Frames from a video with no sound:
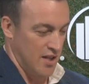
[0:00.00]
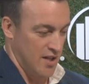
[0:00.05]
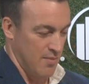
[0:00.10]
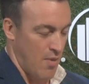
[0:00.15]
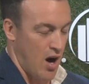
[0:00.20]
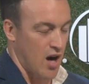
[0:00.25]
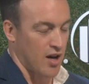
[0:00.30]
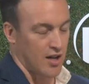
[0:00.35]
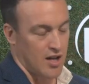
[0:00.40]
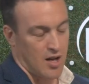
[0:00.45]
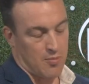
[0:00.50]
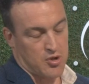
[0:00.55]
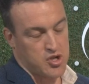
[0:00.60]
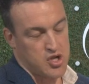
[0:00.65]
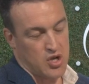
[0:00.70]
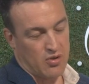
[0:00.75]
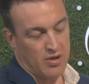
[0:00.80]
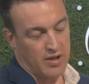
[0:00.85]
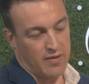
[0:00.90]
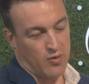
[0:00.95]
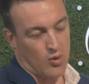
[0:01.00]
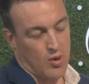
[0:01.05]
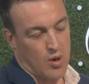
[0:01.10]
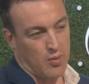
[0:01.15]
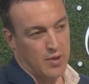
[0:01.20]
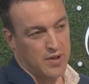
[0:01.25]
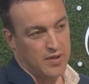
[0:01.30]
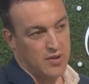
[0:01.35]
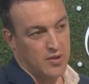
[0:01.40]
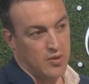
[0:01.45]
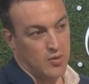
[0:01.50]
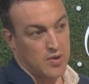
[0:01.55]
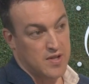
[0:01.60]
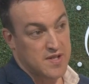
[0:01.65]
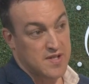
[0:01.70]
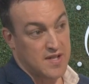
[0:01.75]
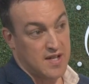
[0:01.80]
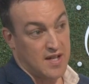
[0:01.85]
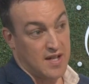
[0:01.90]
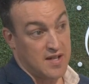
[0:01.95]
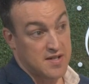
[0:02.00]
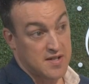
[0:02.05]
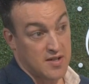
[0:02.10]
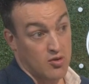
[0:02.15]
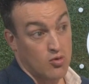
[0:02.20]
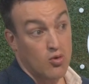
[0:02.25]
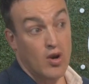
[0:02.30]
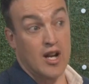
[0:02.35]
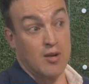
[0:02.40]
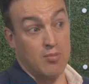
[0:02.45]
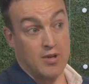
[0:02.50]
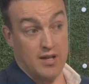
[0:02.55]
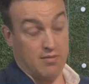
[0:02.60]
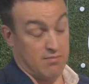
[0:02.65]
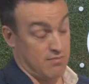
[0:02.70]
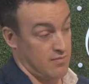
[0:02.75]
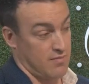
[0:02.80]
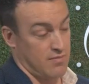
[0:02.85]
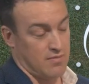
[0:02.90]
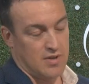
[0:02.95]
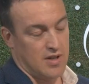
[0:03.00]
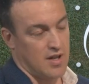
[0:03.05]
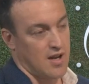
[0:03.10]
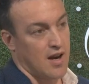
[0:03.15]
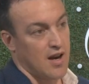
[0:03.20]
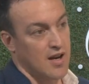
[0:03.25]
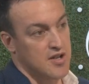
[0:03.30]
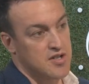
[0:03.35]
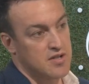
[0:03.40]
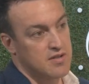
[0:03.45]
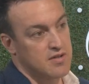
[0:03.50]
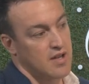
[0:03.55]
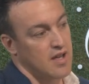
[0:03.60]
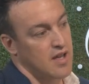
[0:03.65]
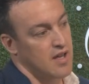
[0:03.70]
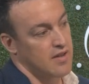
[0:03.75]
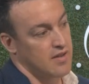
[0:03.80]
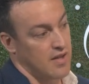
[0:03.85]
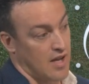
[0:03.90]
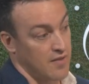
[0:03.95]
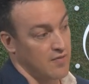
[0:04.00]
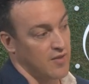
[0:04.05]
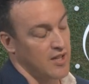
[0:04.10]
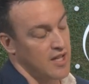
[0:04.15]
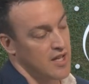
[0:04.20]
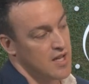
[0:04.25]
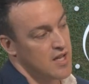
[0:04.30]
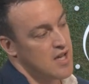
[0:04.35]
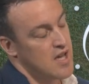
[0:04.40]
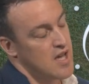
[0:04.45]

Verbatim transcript: the market opportunity for what we do is is incredibly large, thankfully.